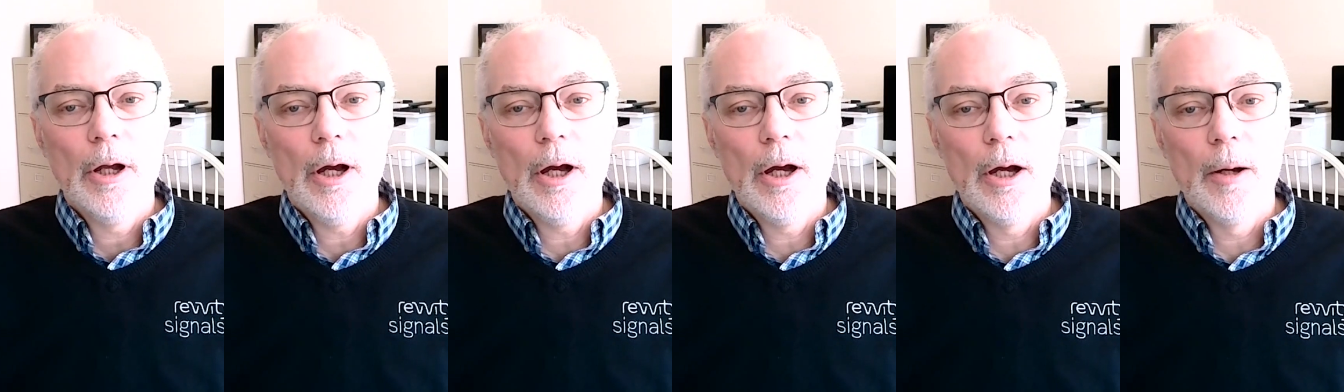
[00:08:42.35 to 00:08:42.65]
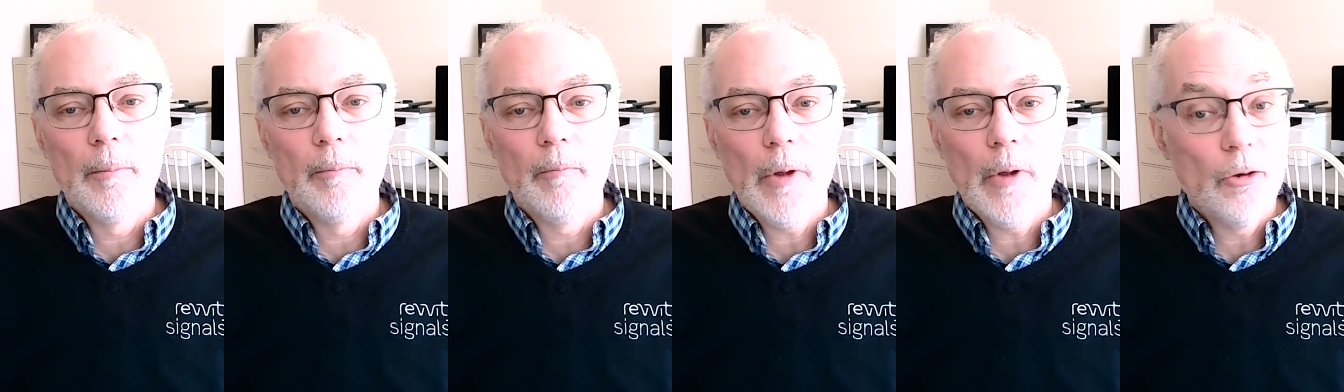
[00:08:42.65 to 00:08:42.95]

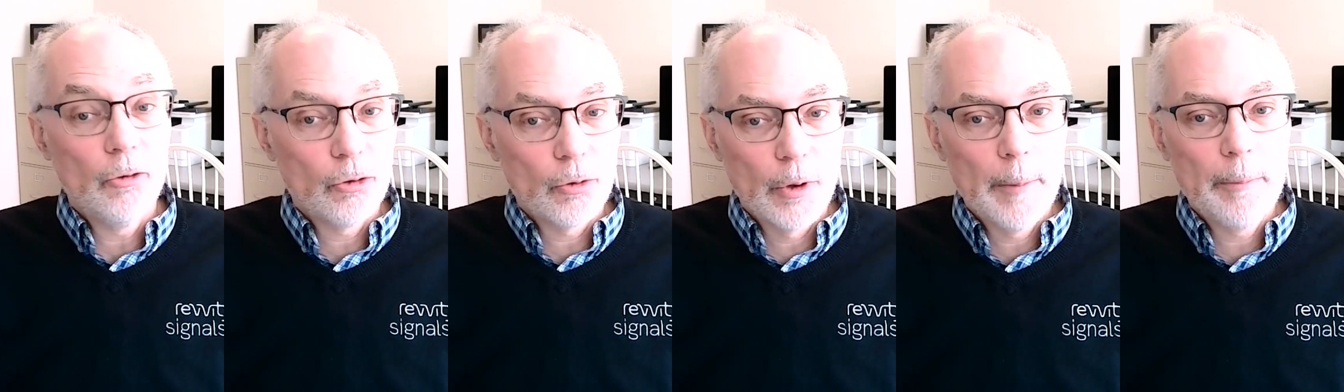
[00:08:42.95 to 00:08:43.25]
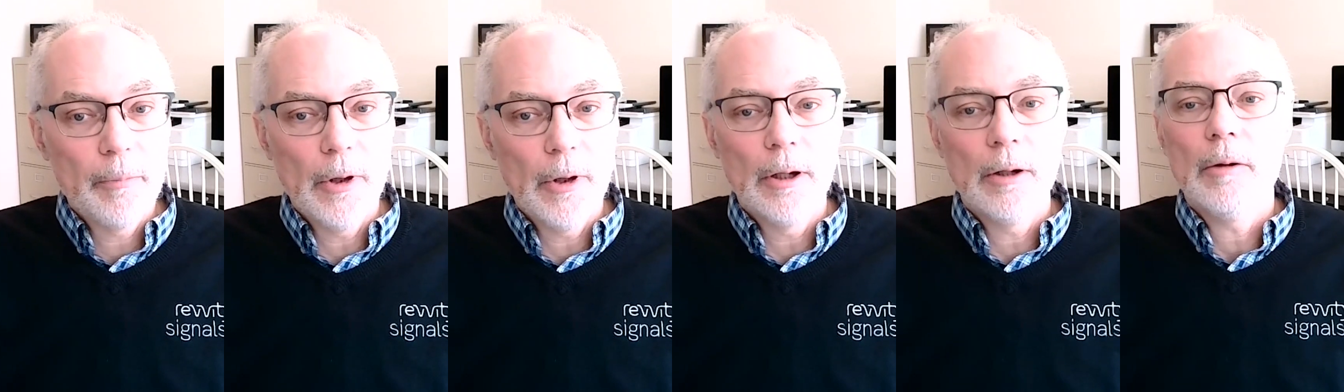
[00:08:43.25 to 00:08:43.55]
and
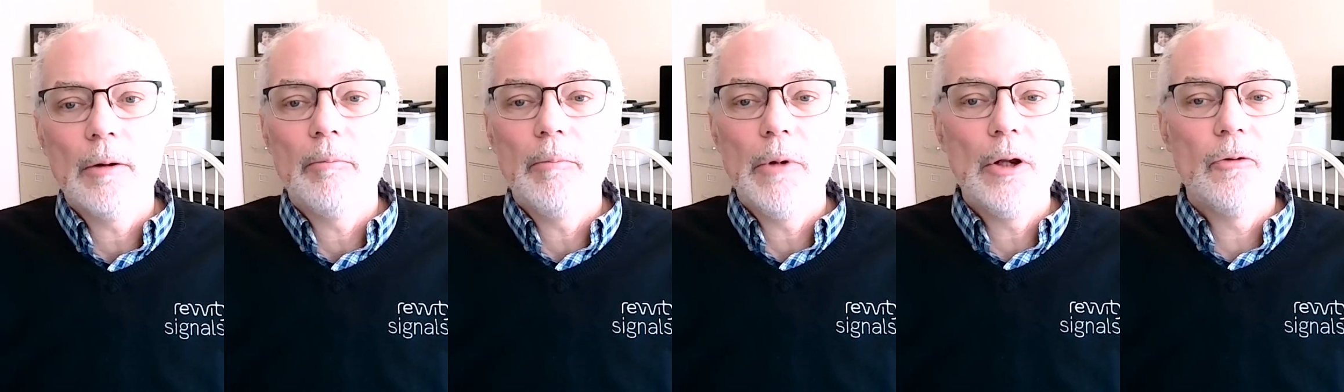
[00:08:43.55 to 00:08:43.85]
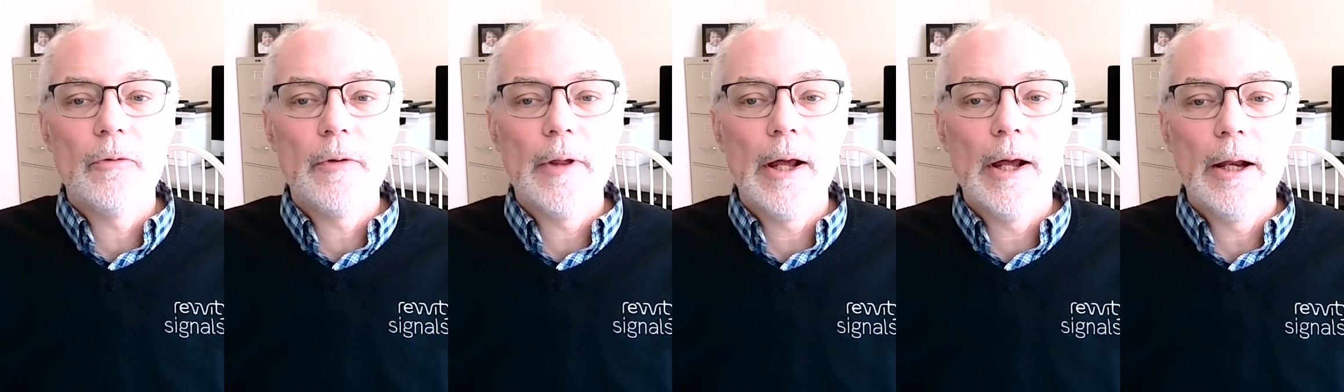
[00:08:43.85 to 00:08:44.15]
scripting,
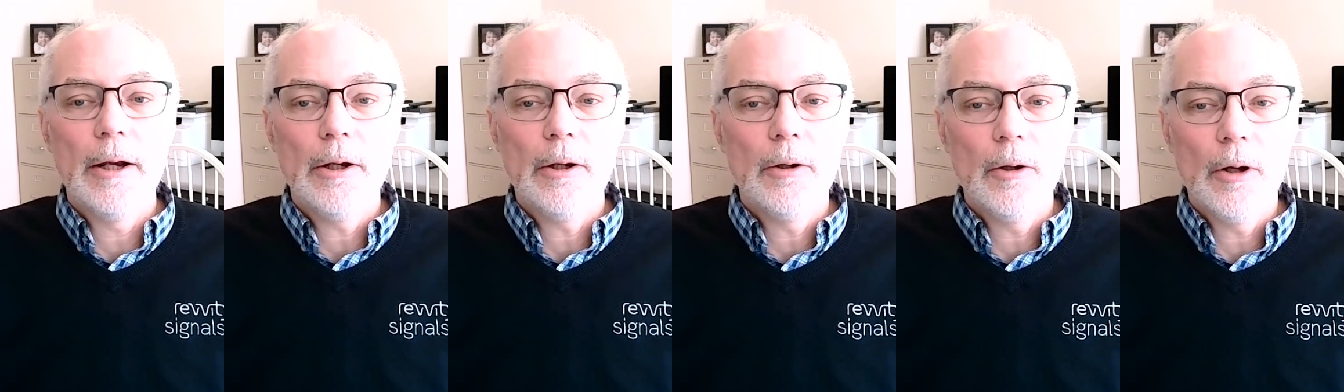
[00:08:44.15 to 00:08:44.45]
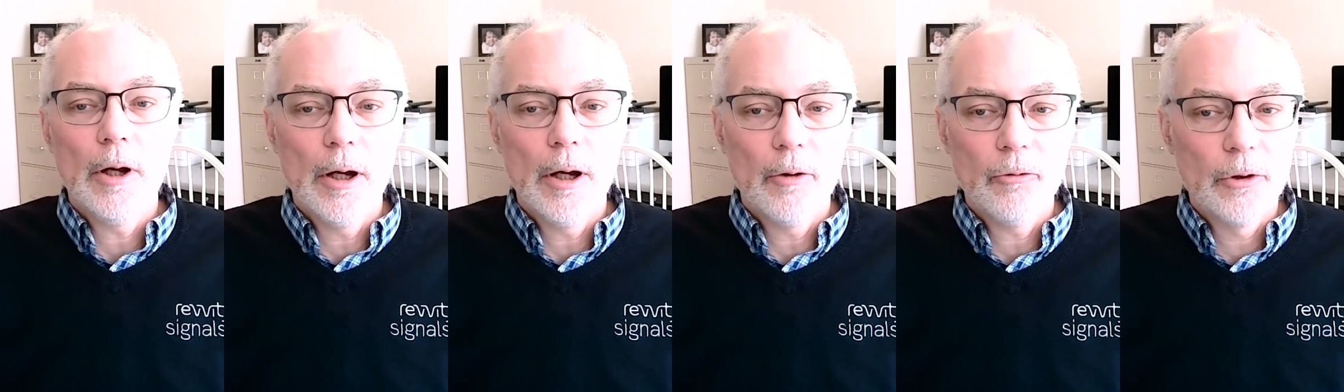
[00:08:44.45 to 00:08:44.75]
means that
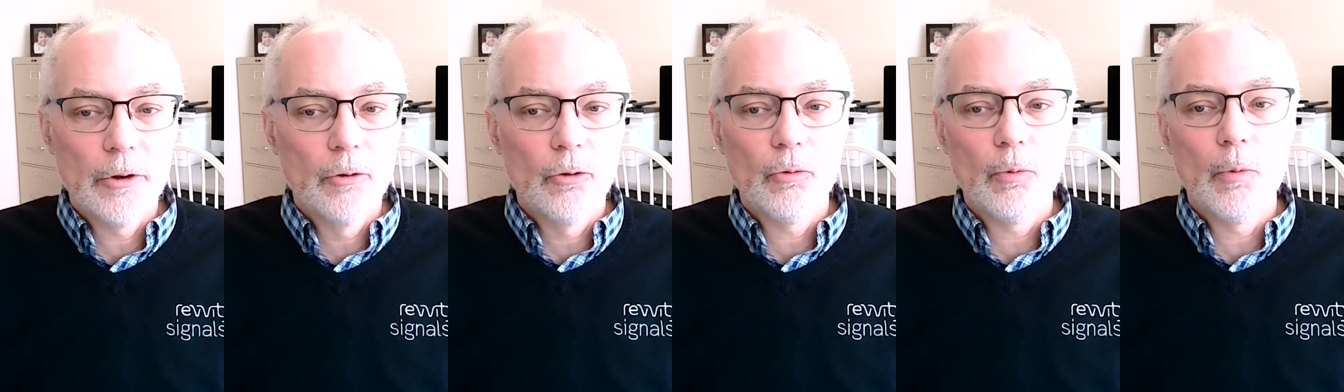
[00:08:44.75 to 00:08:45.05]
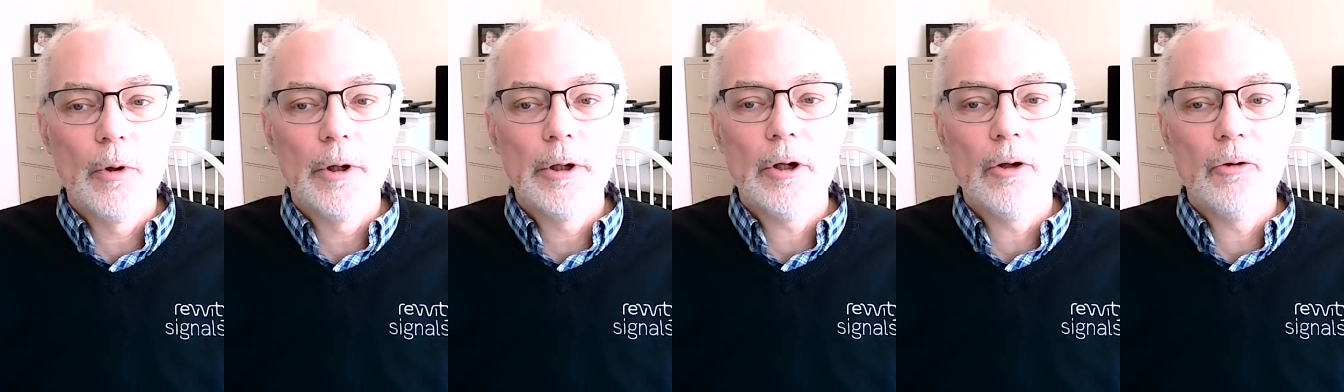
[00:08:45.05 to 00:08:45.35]
Signals
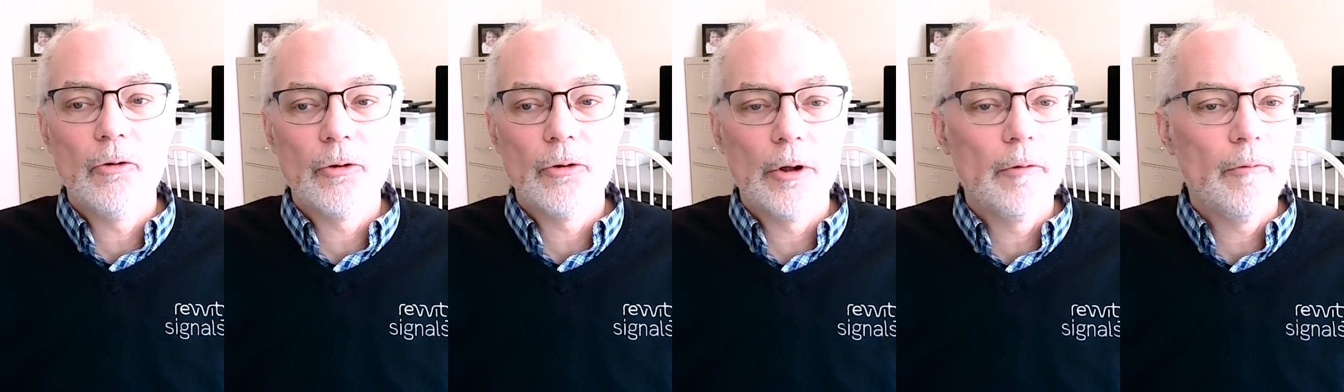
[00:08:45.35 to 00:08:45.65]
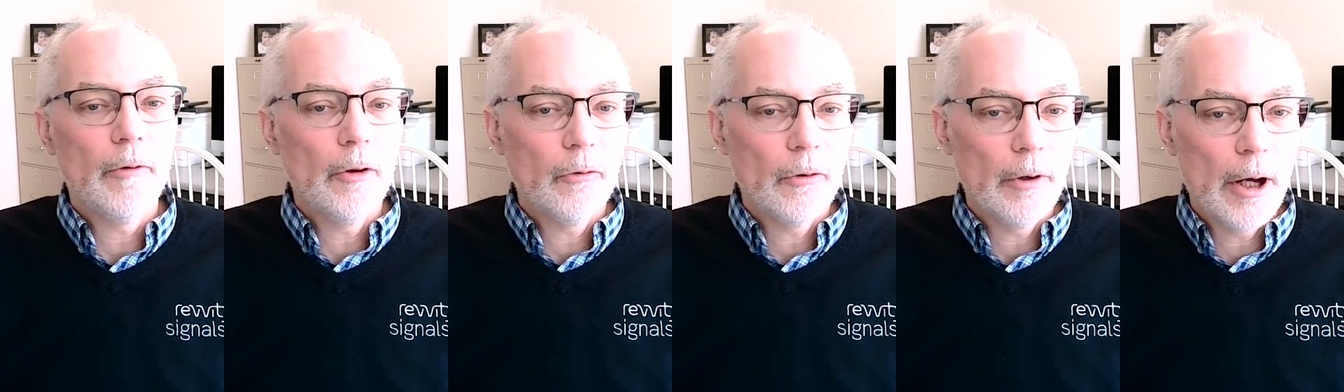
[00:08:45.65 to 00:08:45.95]
One can serve
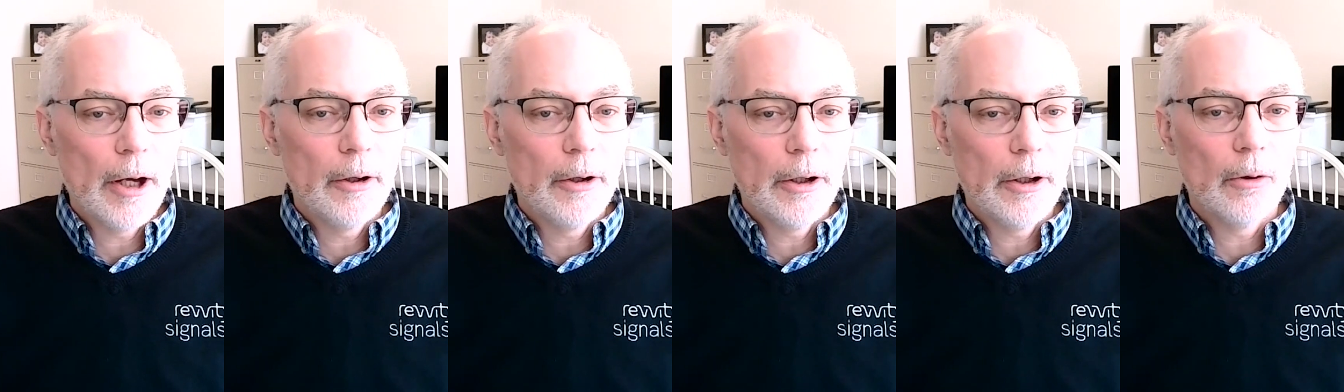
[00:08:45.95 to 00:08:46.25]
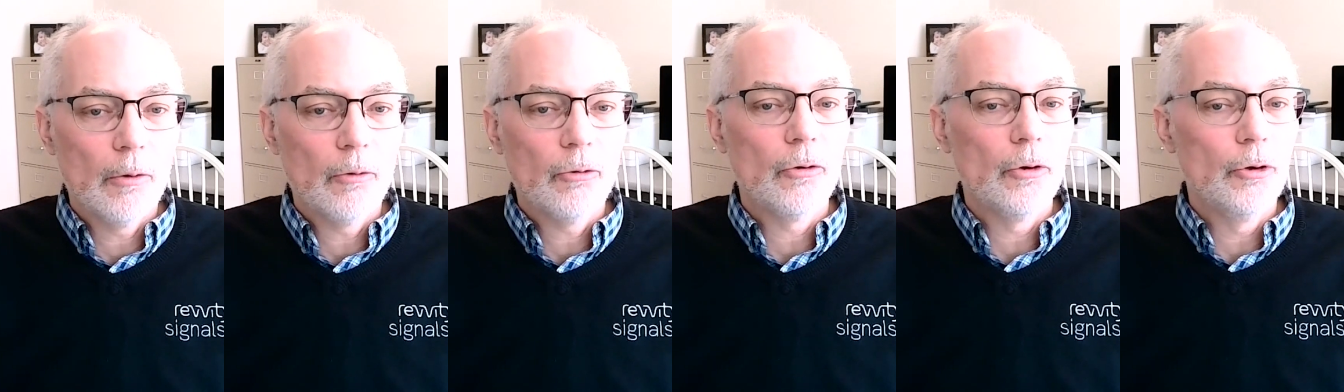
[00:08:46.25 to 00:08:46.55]
as an
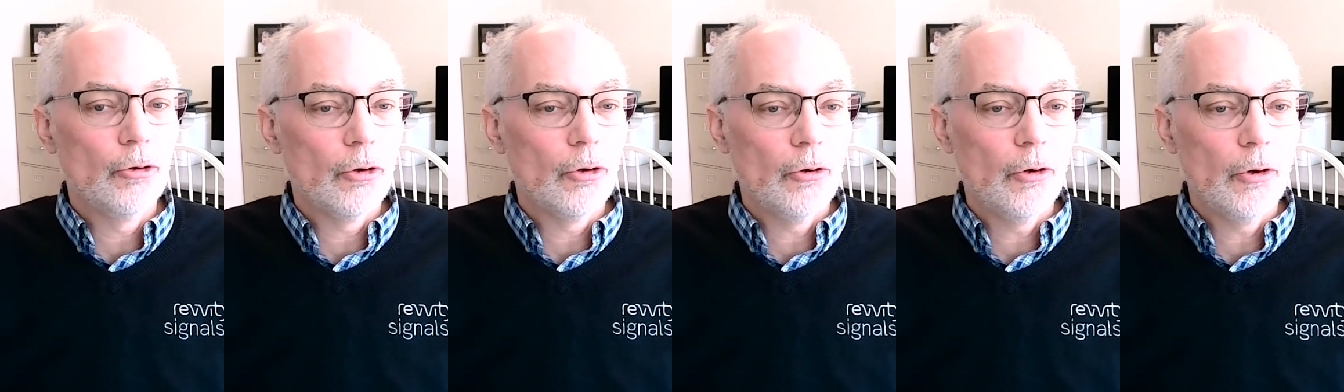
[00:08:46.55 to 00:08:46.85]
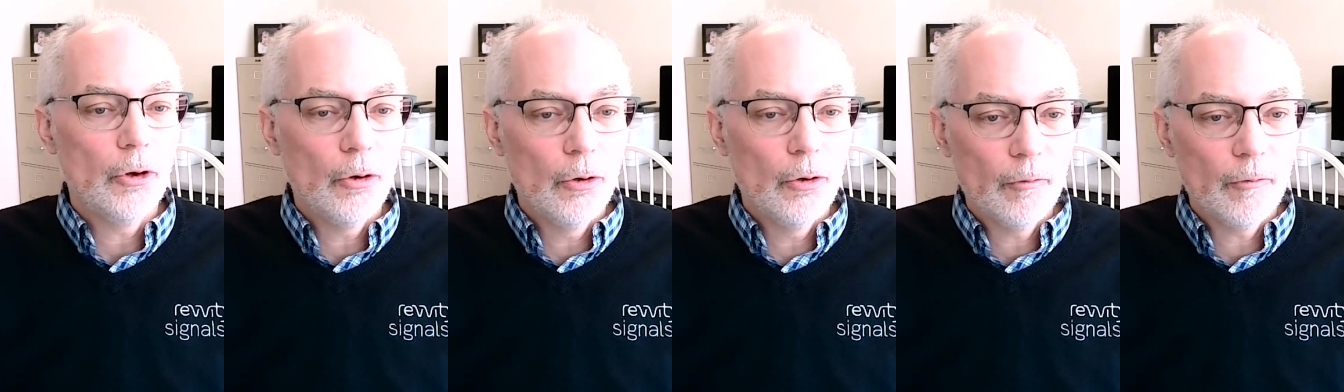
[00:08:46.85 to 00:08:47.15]
ideal solution to
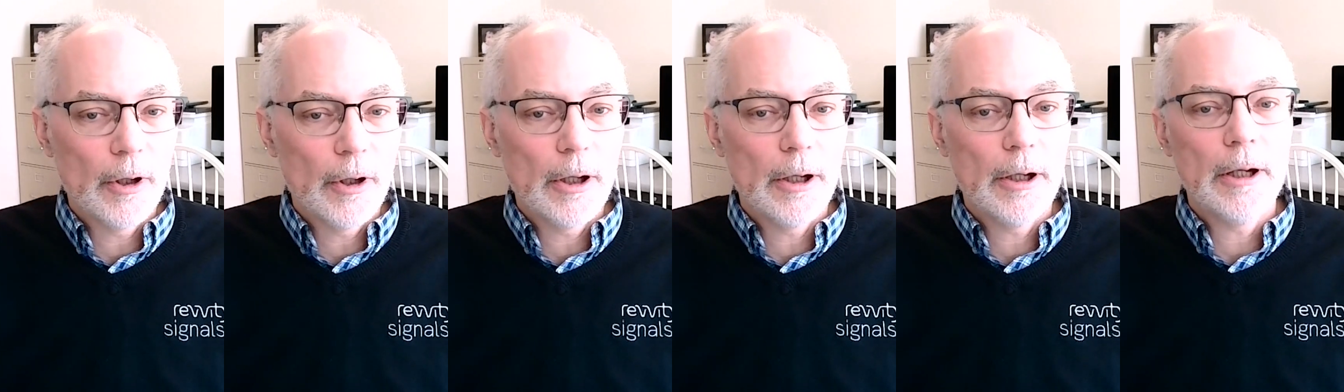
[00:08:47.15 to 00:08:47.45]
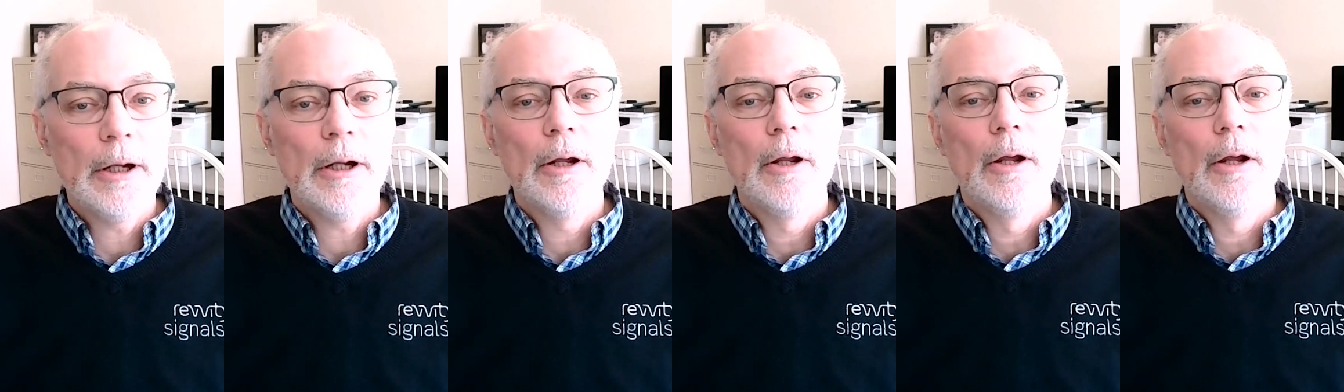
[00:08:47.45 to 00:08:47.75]
unify,